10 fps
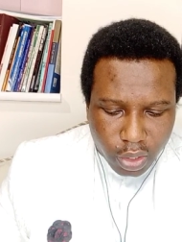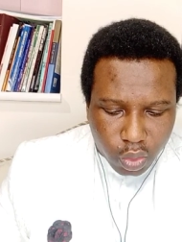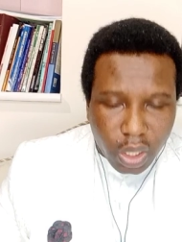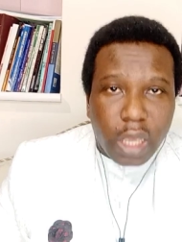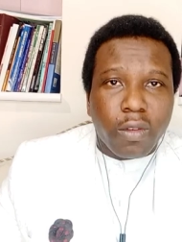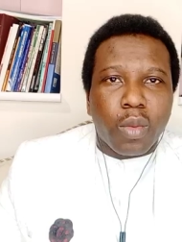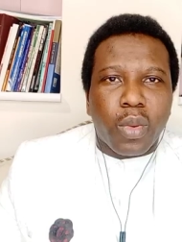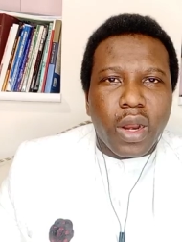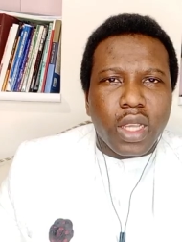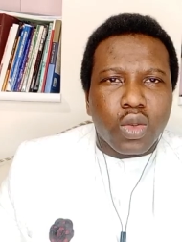We give you
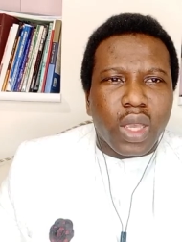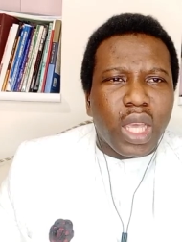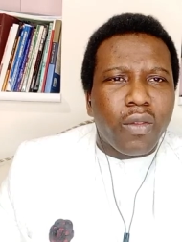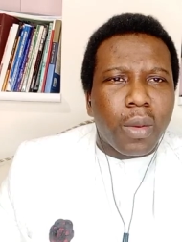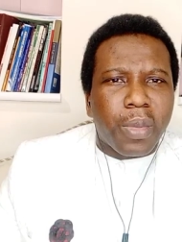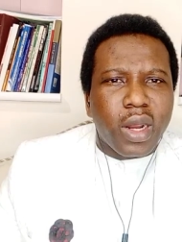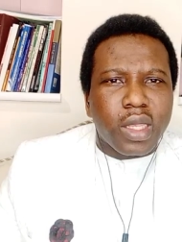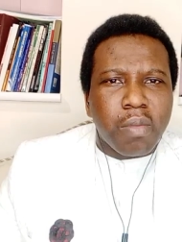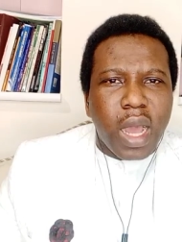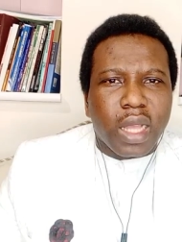praise. We give you
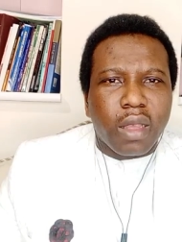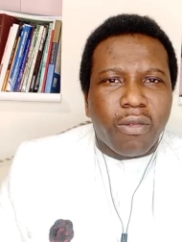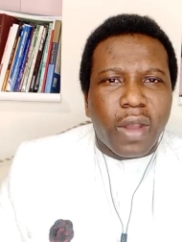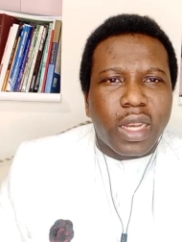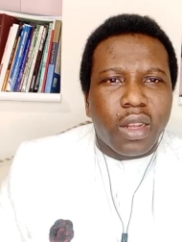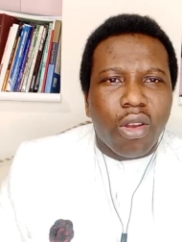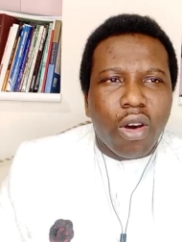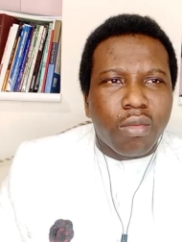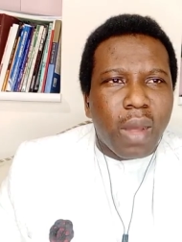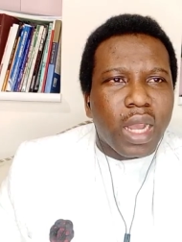praise. Magnify the
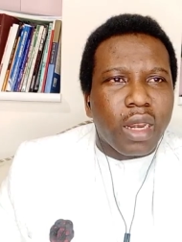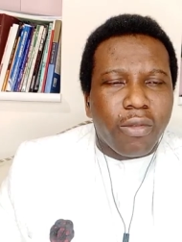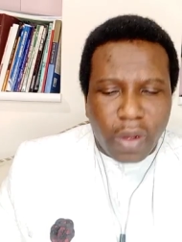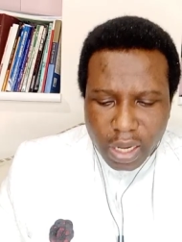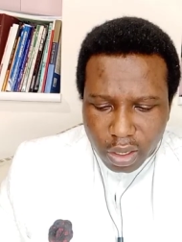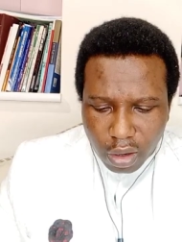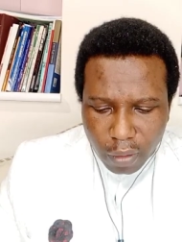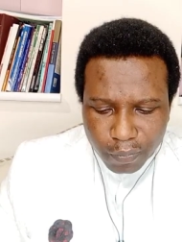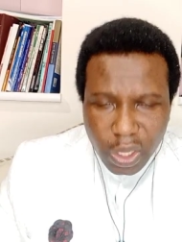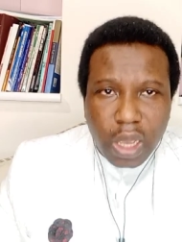Lord. Magnify the
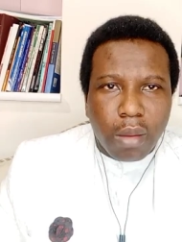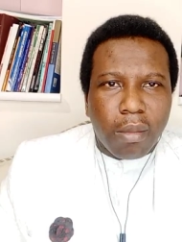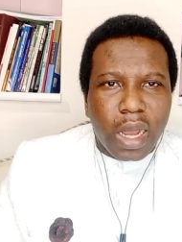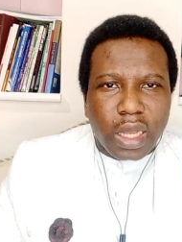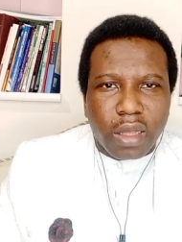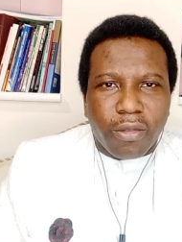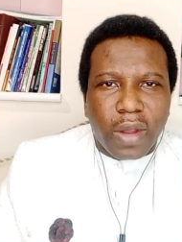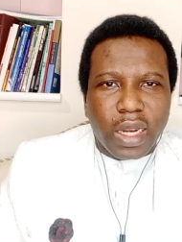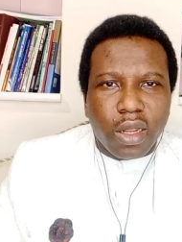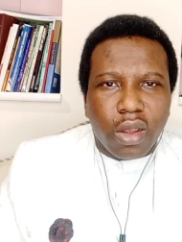Lord.
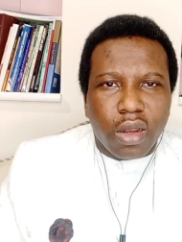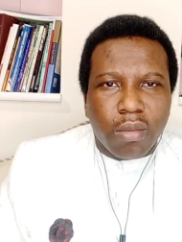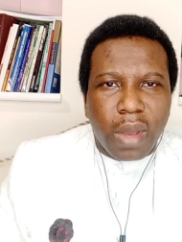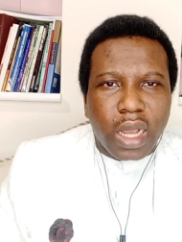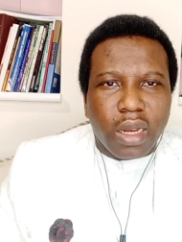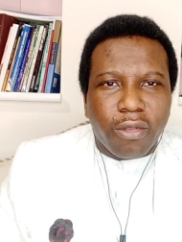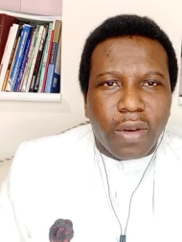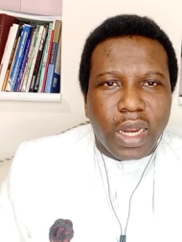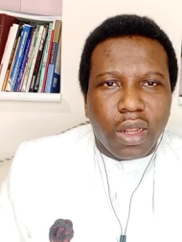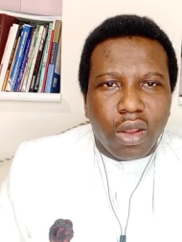Magnify the Lord.
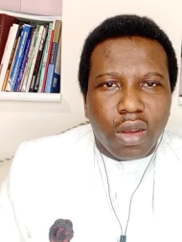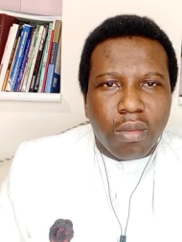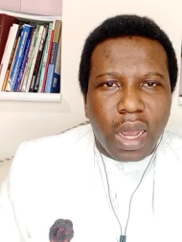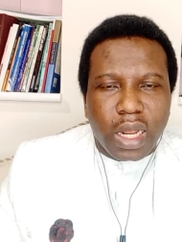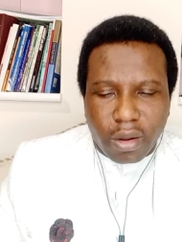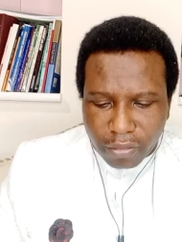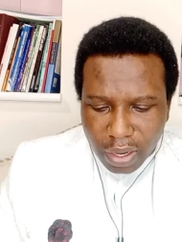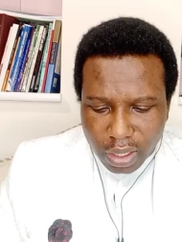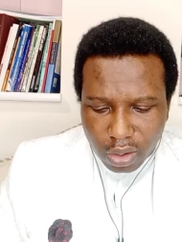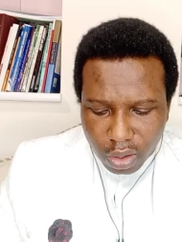Magnify the Lord.
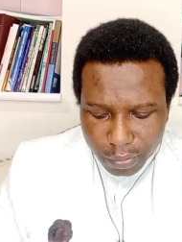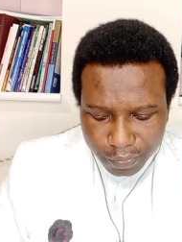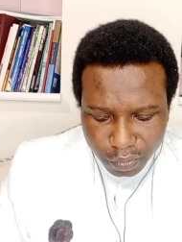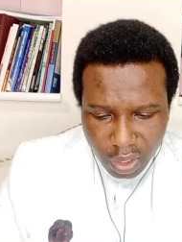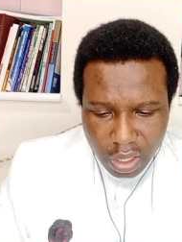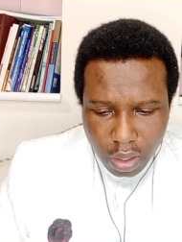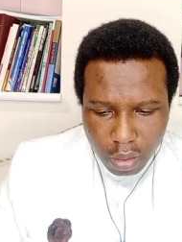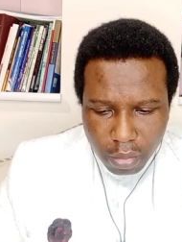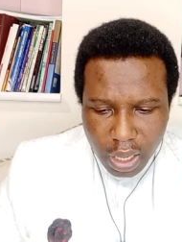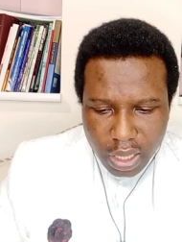Magnify the Lord.
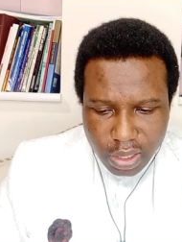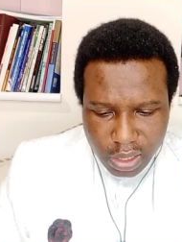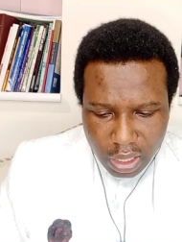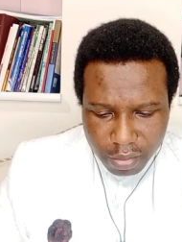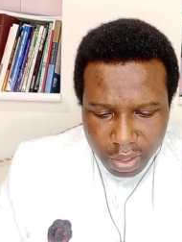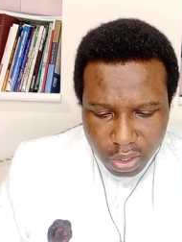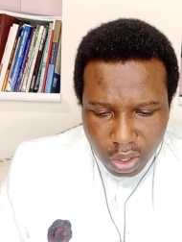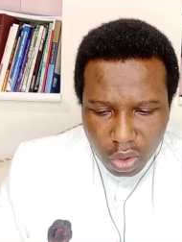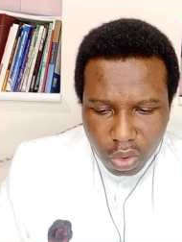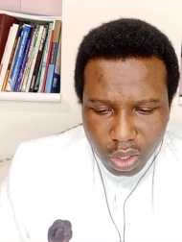Blessed be
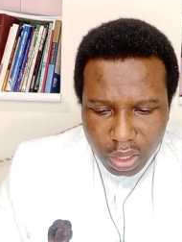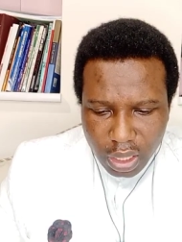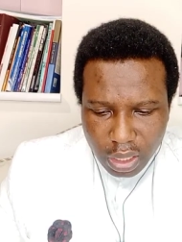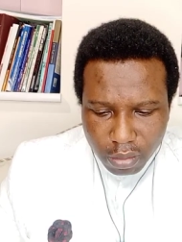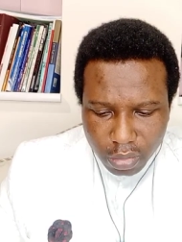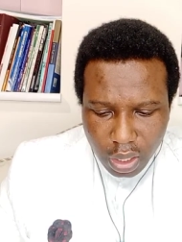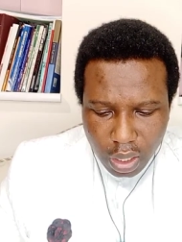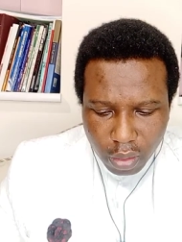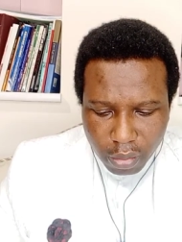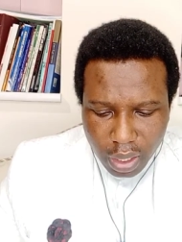your holy name.
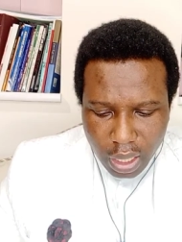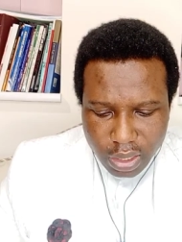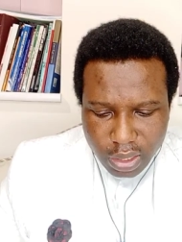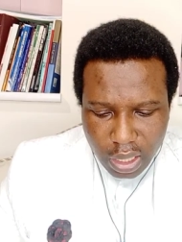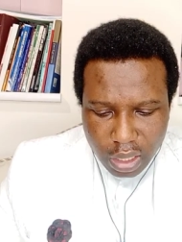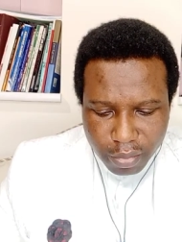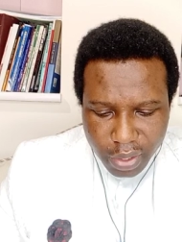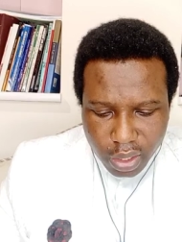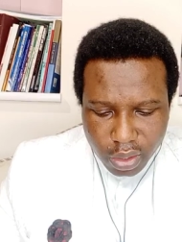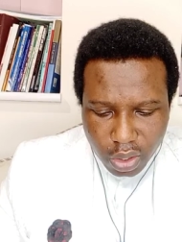Blessed
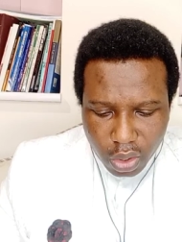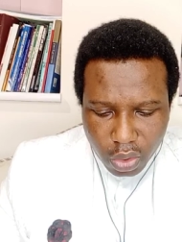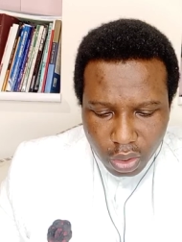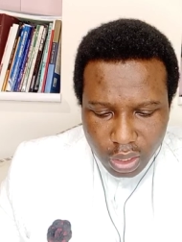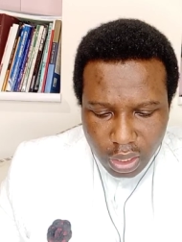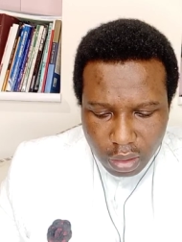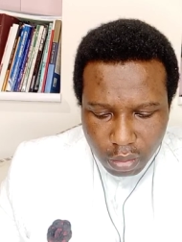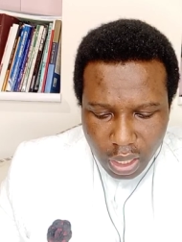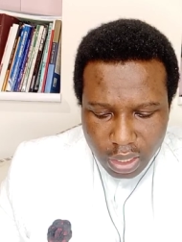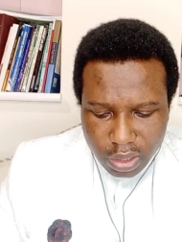be your holy name.
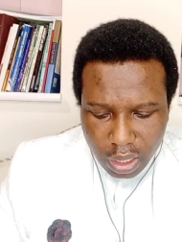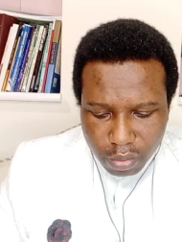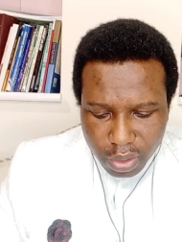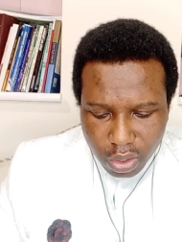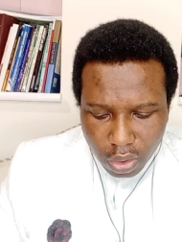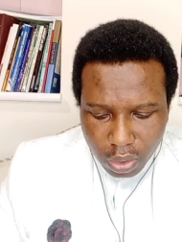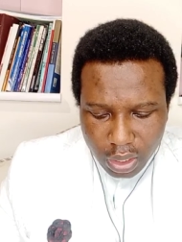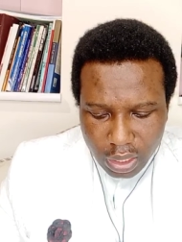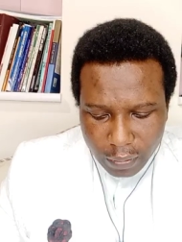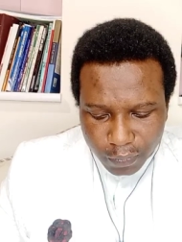Blessed be your holy
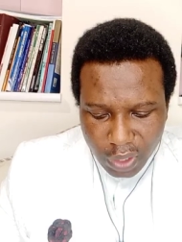name.